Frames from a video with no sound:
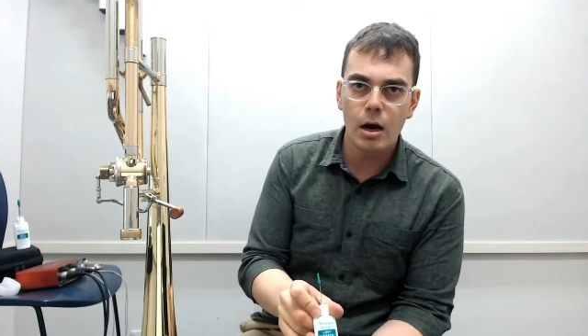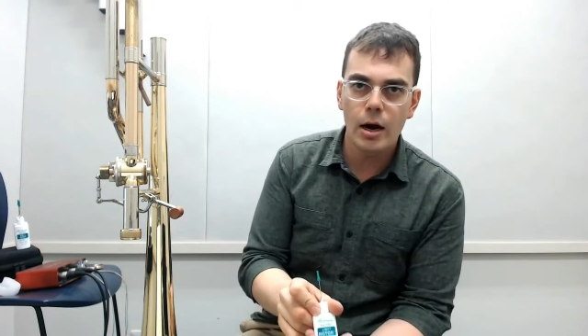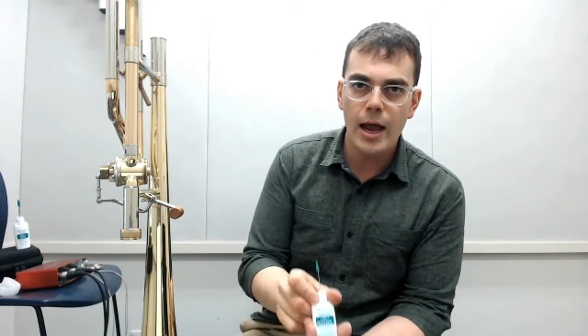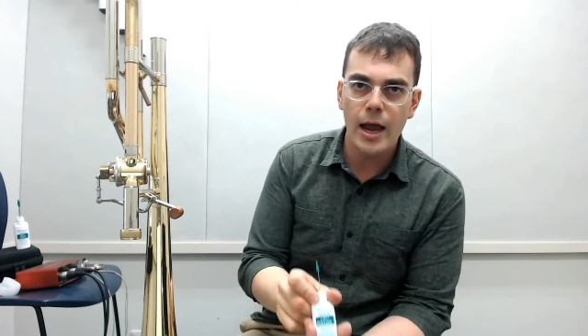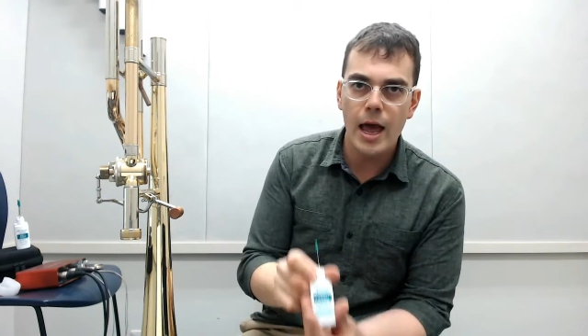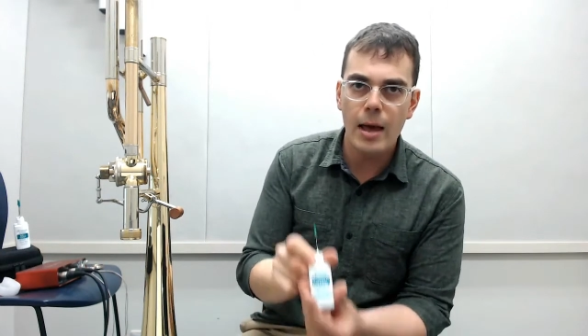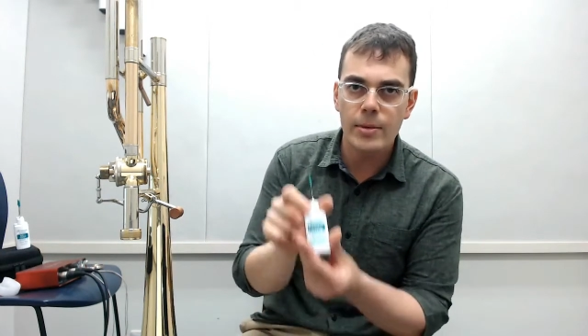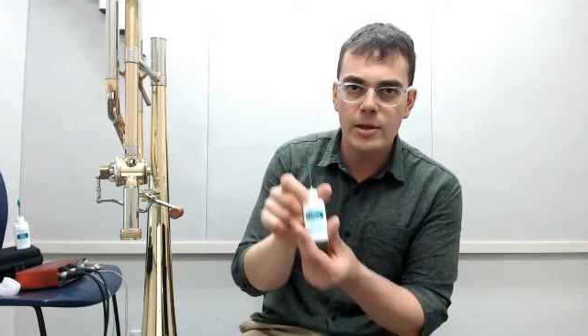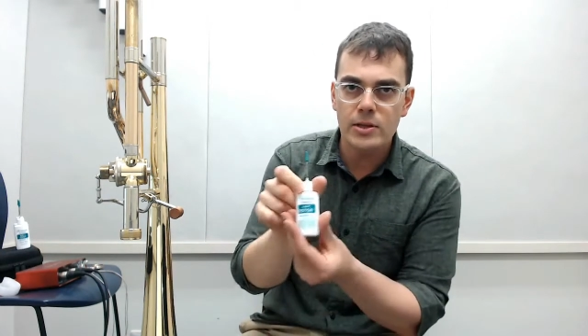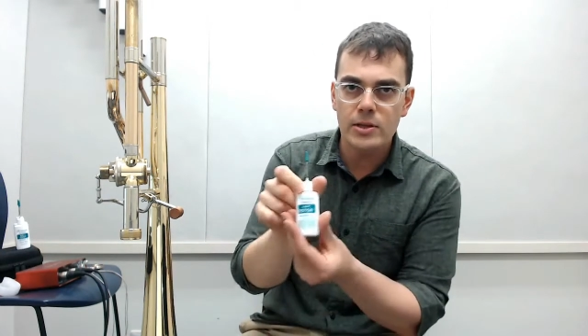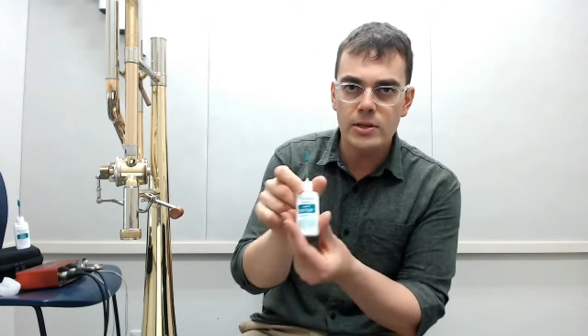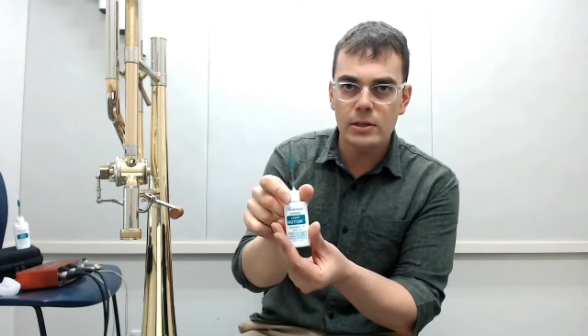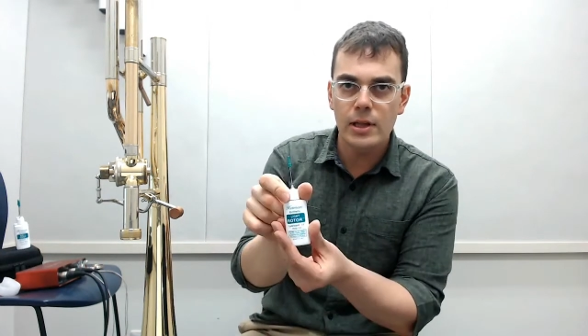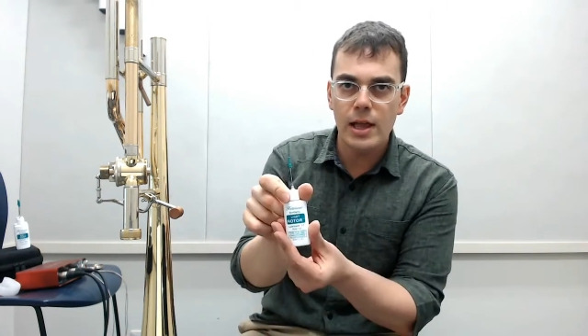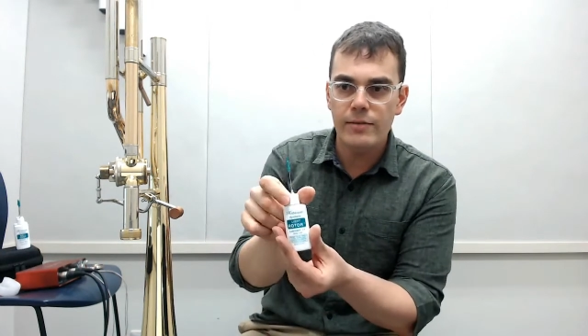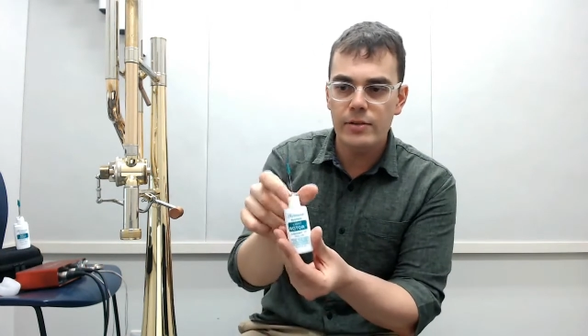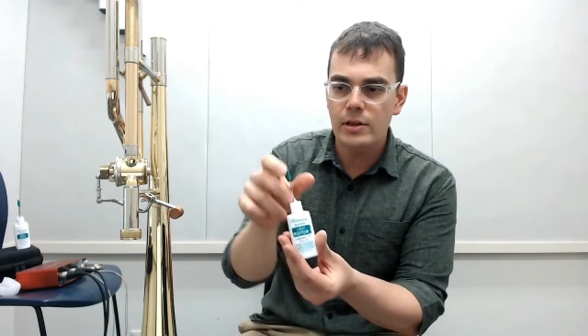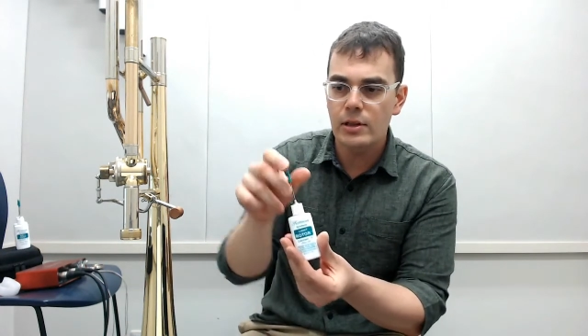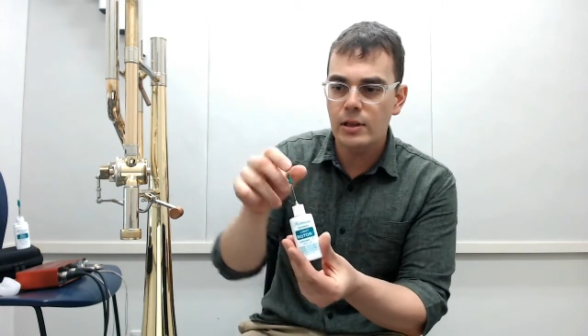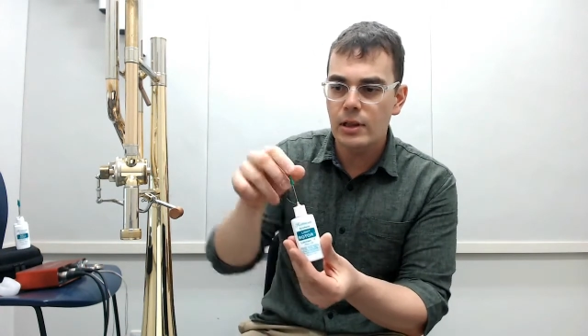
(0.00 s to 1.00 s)
Hetman's
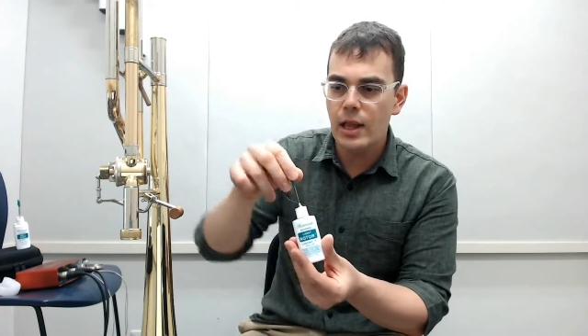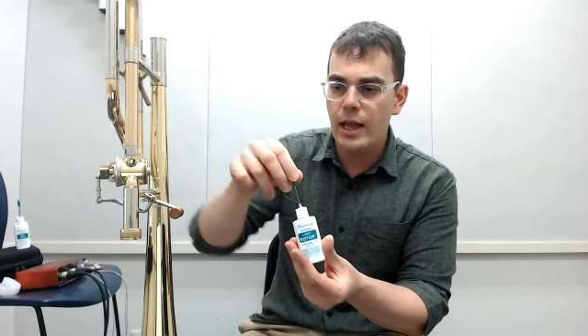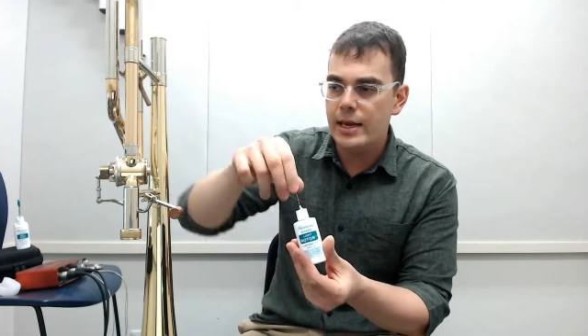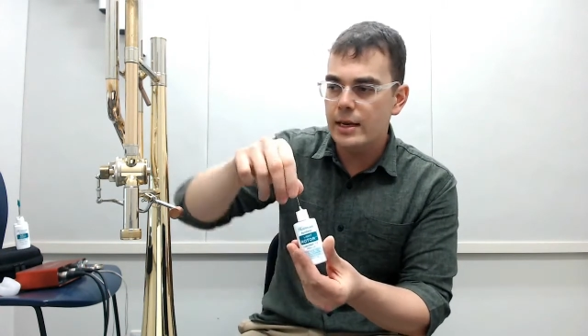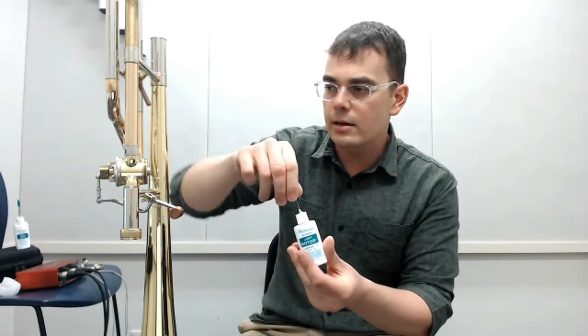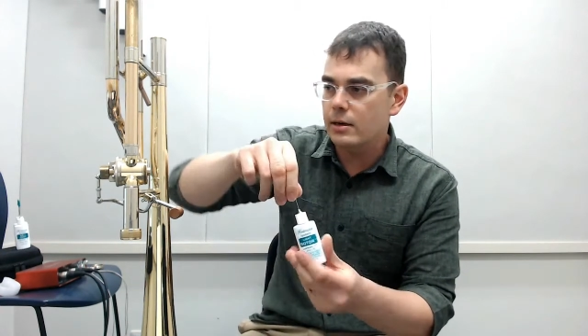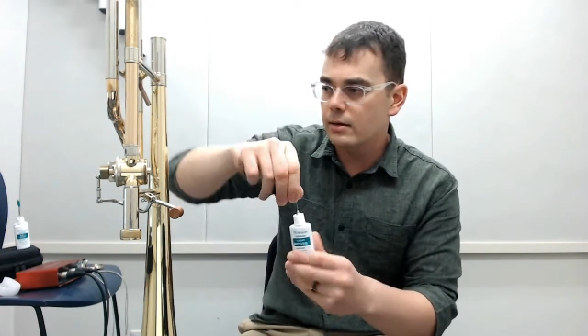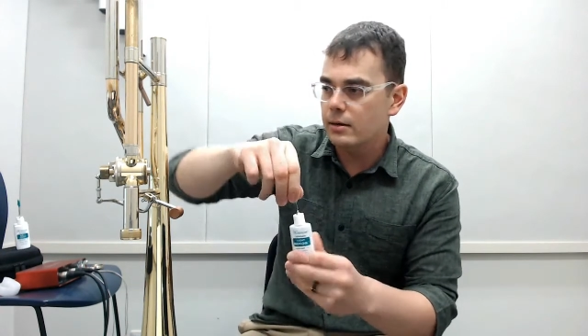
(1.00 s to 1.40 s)
11 light.